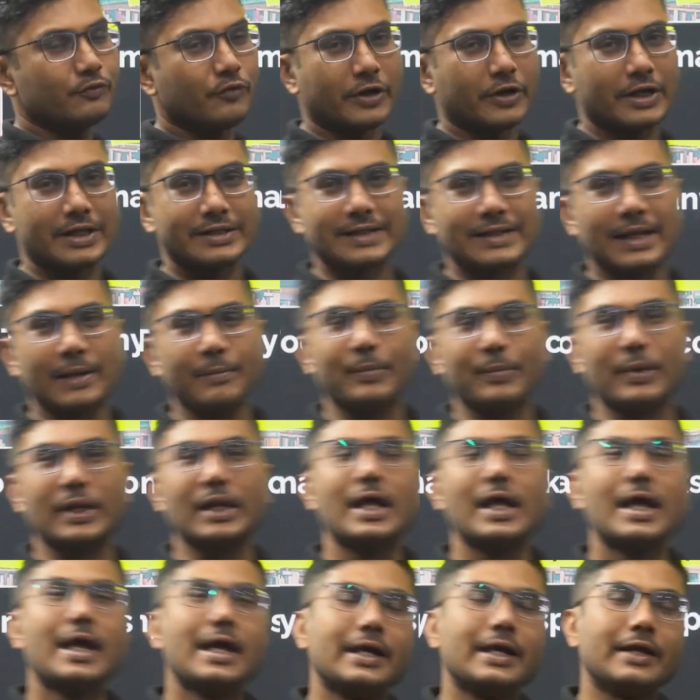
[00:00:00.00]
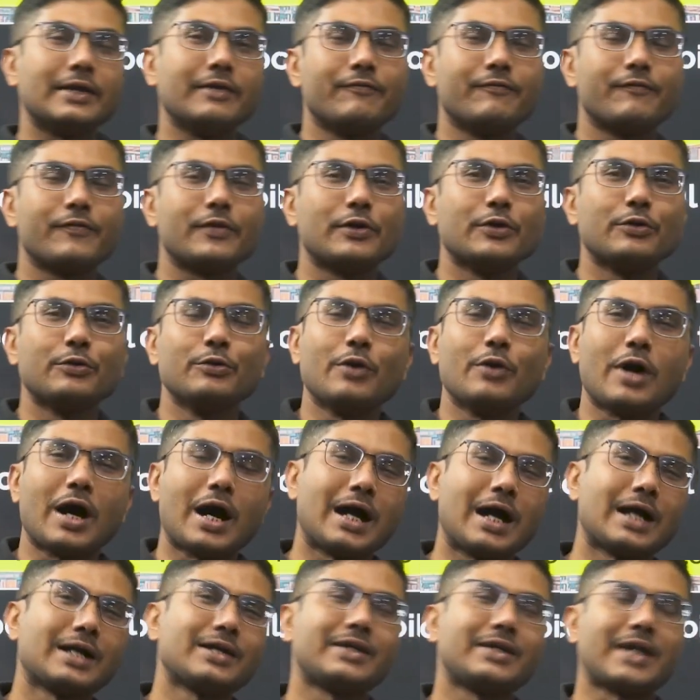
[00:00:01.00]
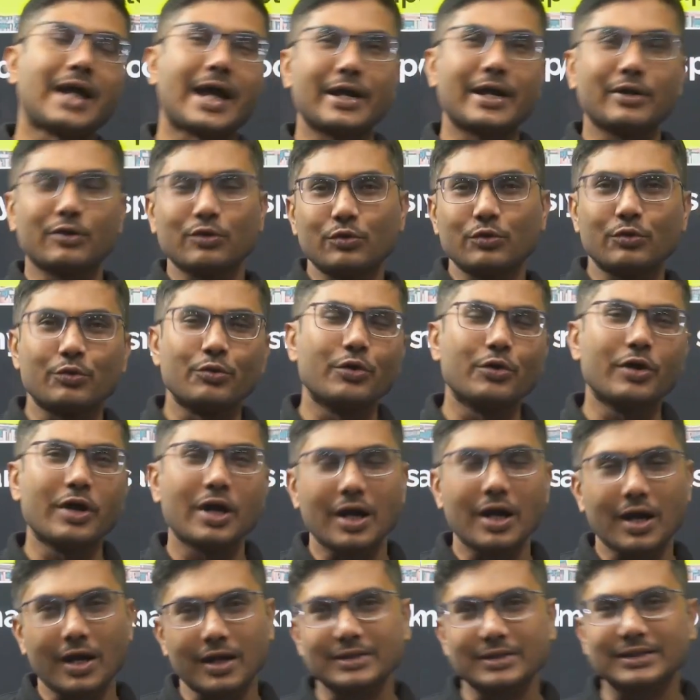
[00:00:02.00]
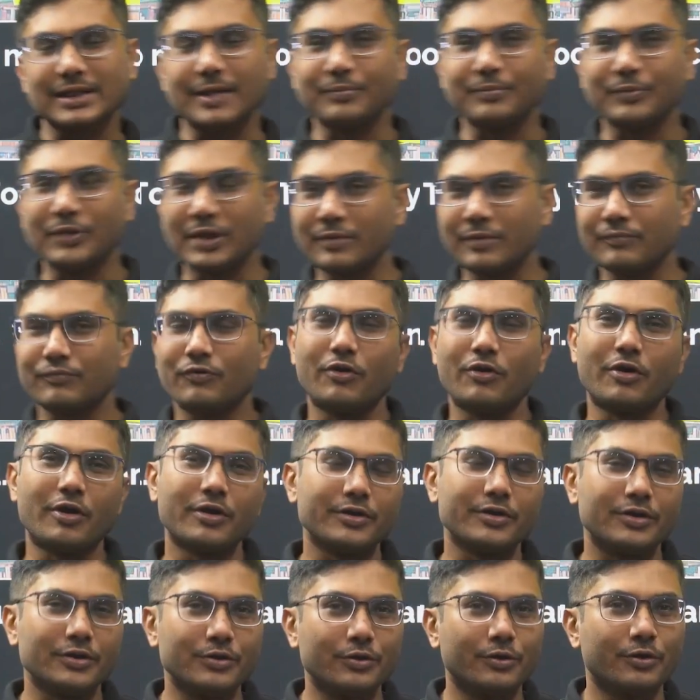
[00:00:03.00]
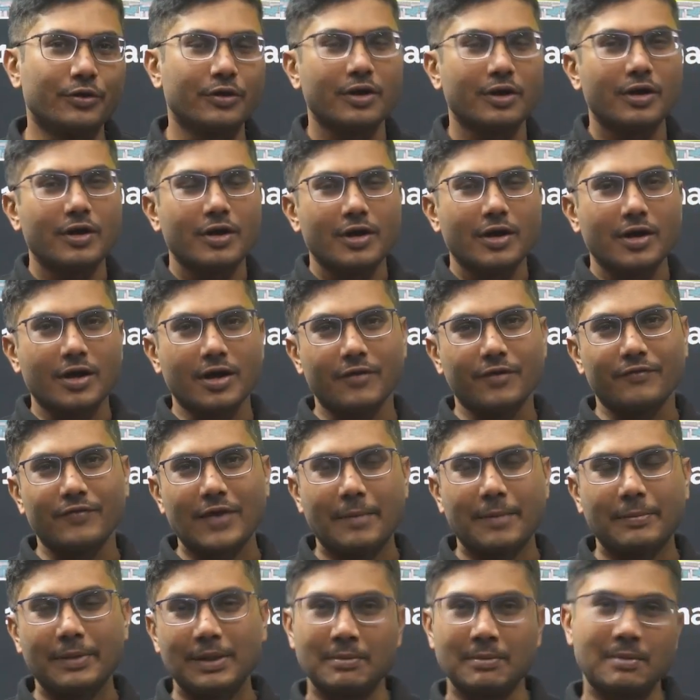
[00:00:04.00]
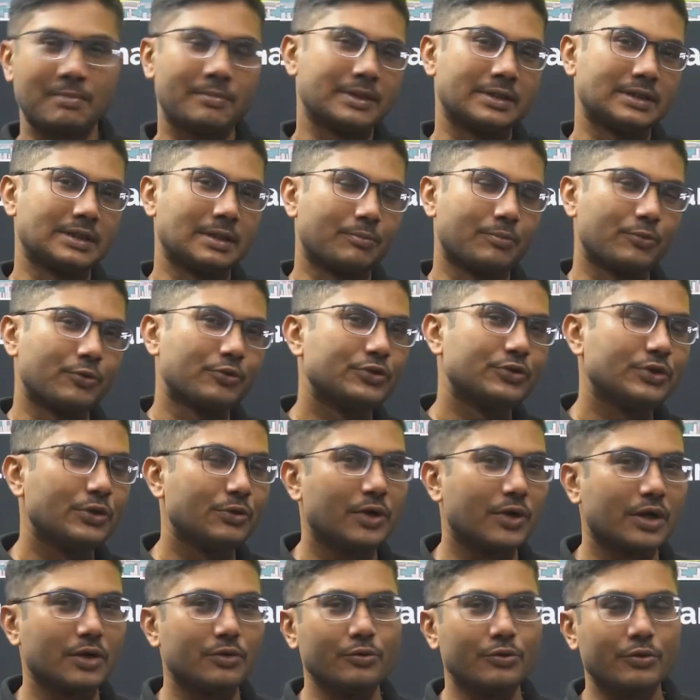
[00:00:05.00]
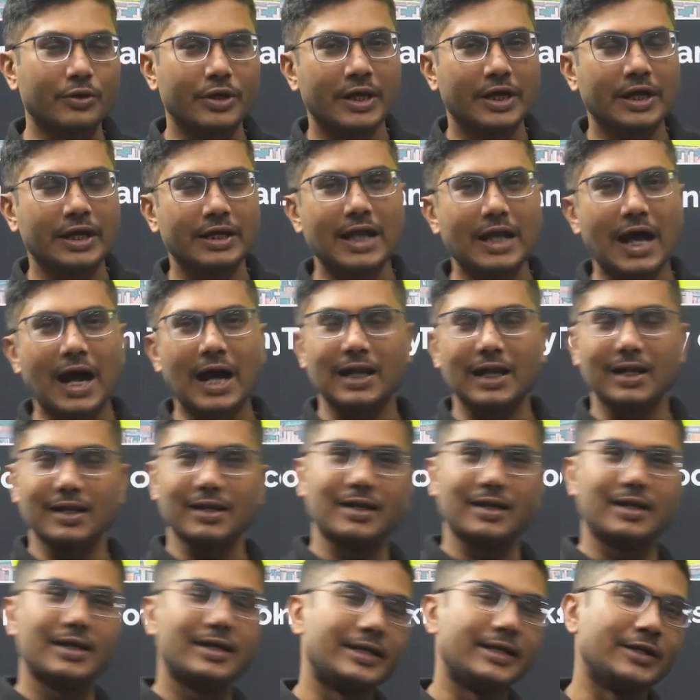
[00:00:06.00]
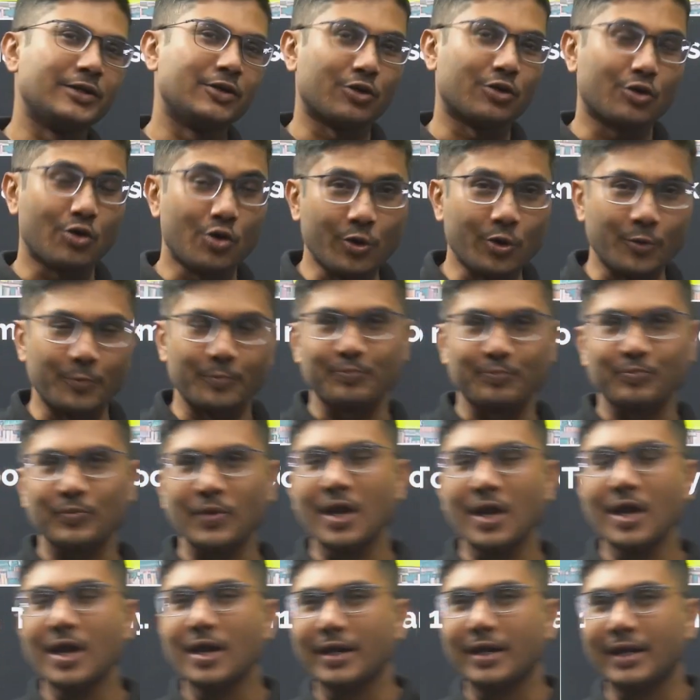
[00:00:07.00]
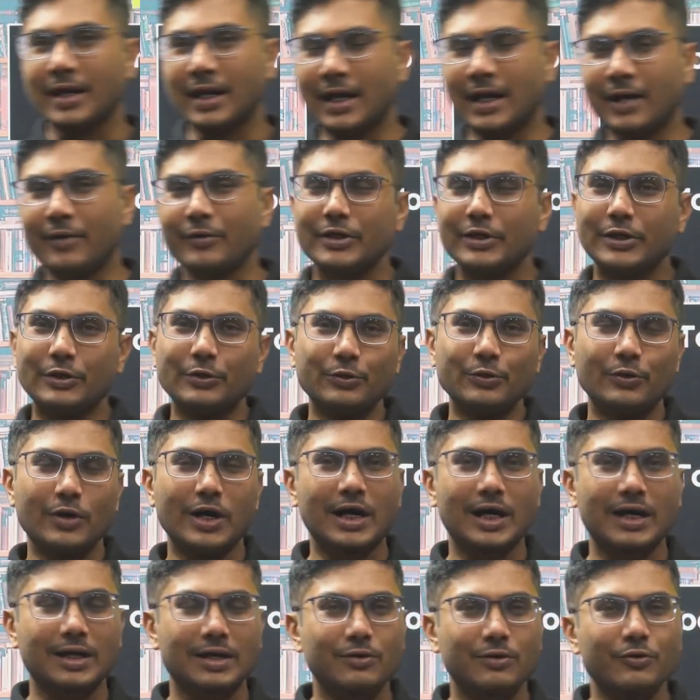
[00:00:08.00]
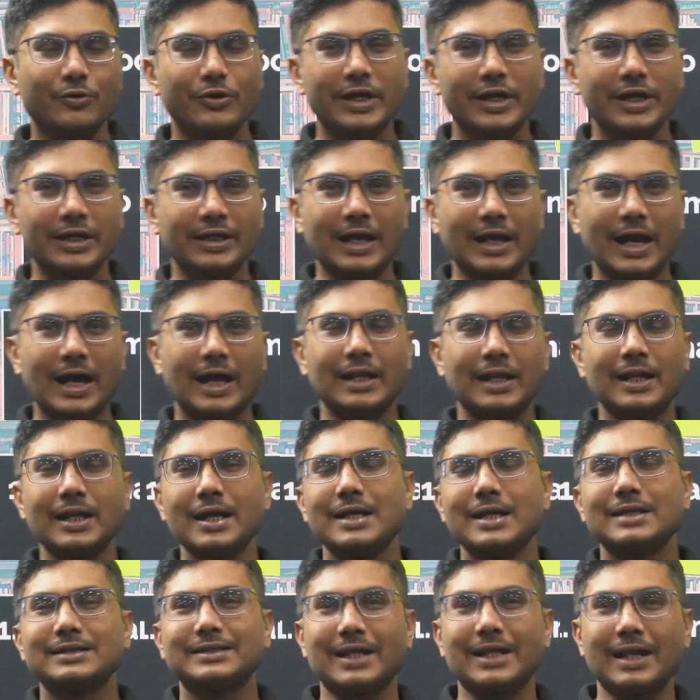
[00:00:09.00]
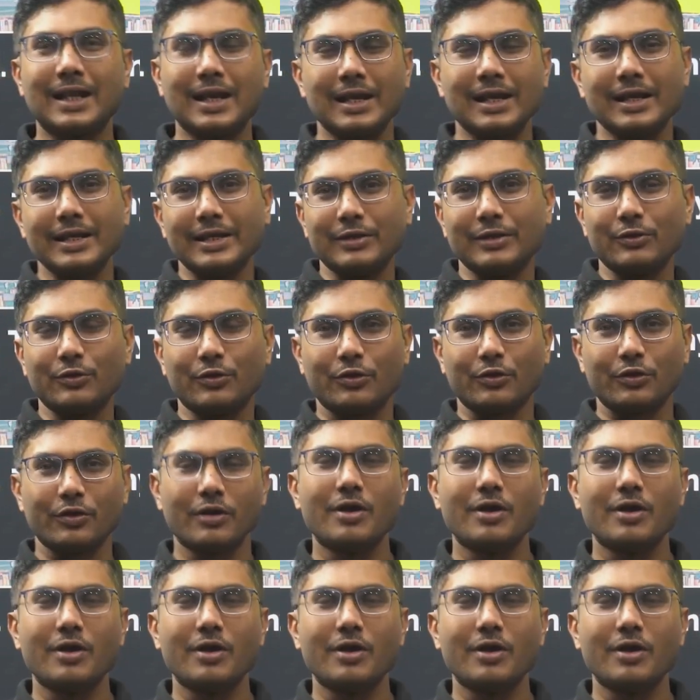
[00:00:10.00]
example, if you are trying to cook something for your family member, suppose you are cooking dal in your home. Now you are cooking dal, suddenly your